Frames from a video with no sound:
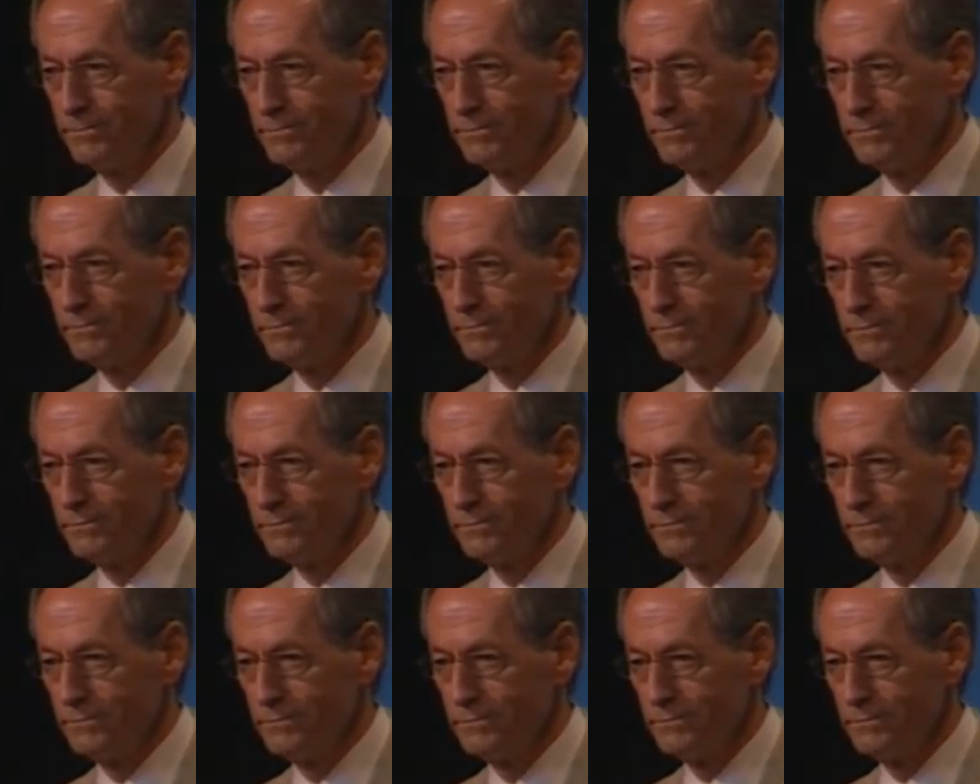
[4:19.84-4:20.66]

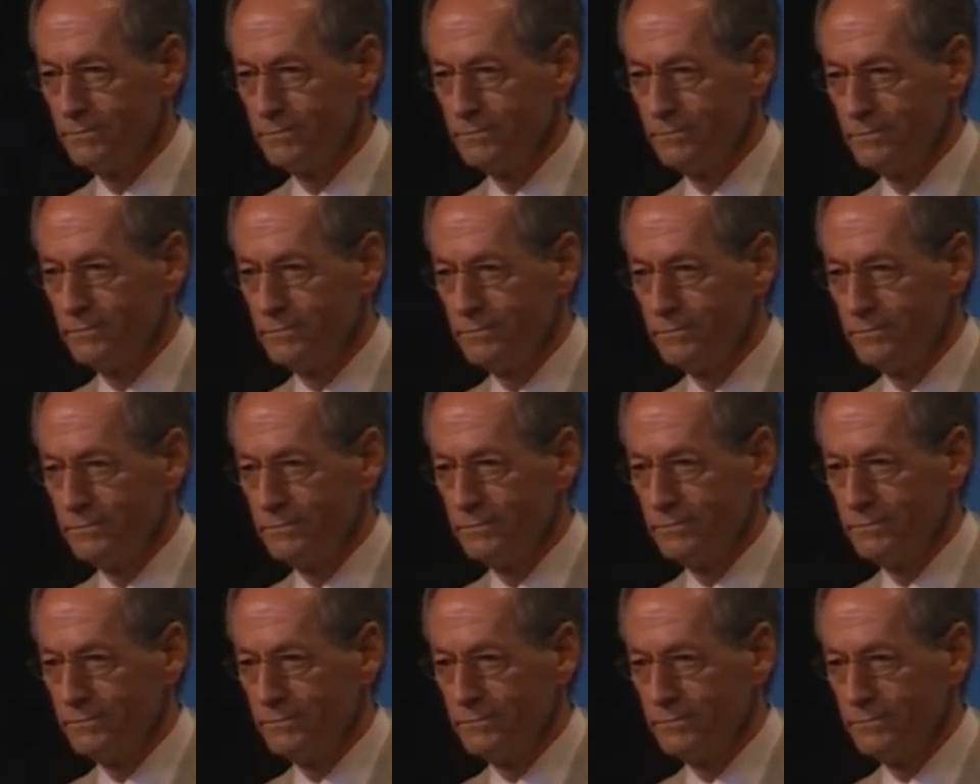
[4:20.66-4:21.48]

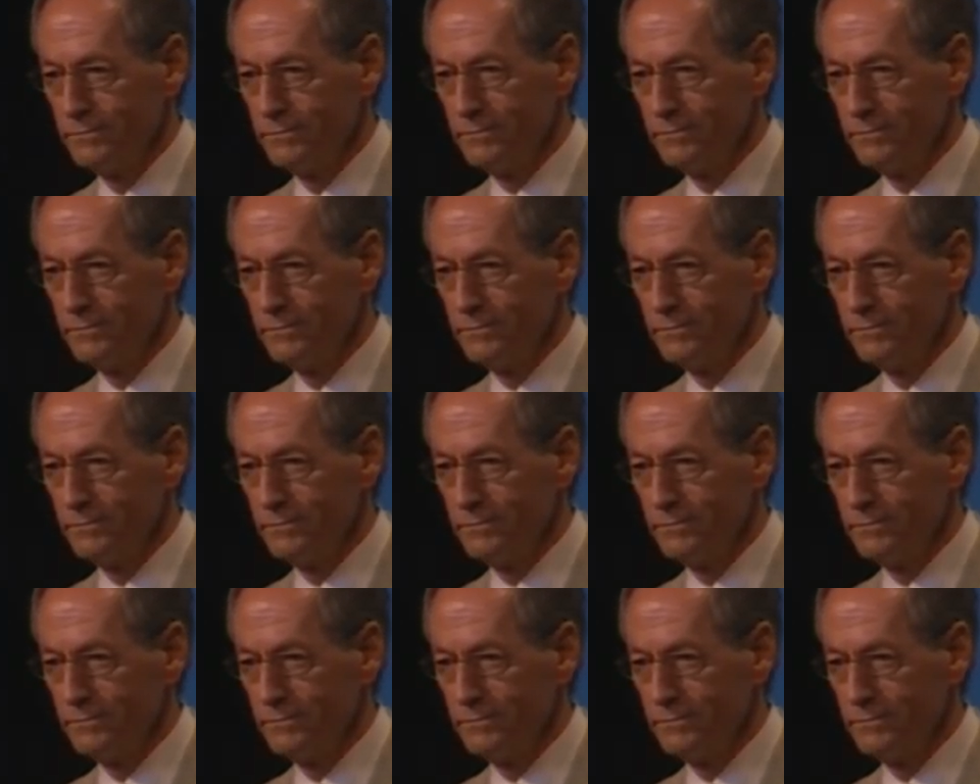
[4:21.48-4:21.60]
Nobody speaks.